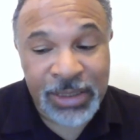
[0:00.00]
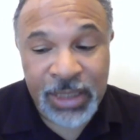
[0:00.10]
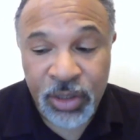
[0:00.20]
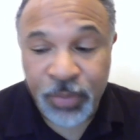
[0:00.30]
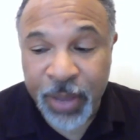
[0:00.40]

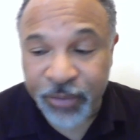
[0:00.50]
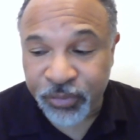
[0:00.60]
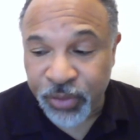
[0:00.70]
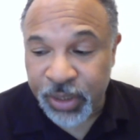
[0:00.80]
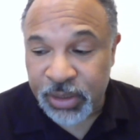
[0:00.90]
in the
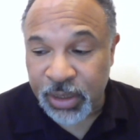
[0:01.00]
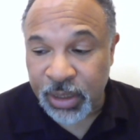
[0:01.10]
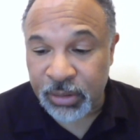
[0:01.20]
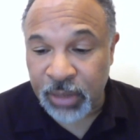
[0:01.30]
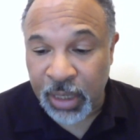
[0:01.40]
Bedford
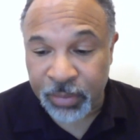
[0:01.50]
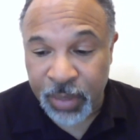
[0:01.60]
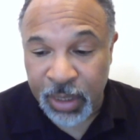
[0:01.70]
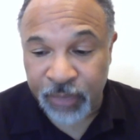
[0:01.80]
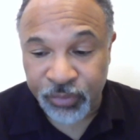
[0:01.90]
incident and
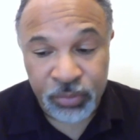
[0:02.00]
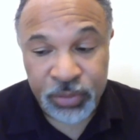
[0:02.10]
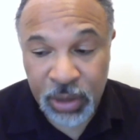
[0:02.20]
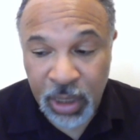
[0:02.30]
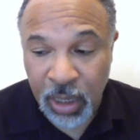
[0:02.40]
many films
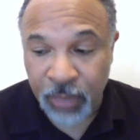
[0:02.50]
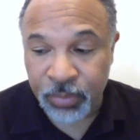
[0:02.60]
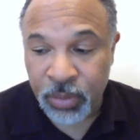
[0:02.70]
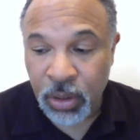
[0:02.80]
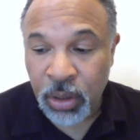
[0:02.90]
to come,